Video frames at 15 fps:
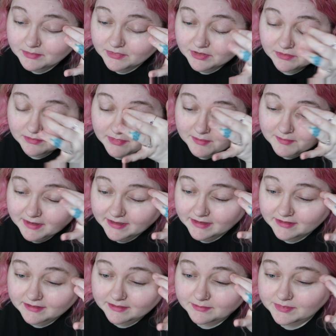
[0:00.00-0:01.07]
doing my
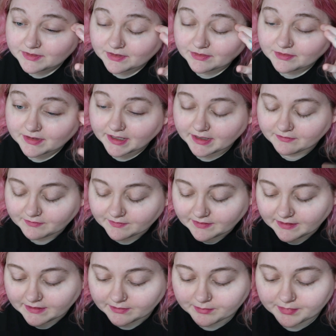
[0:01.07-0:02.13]
makeup, so I can't really
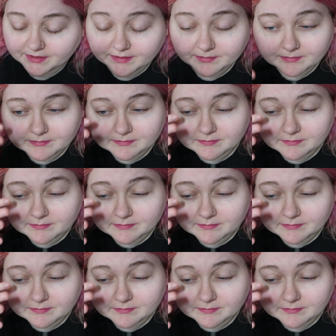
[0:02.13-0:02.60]
help it.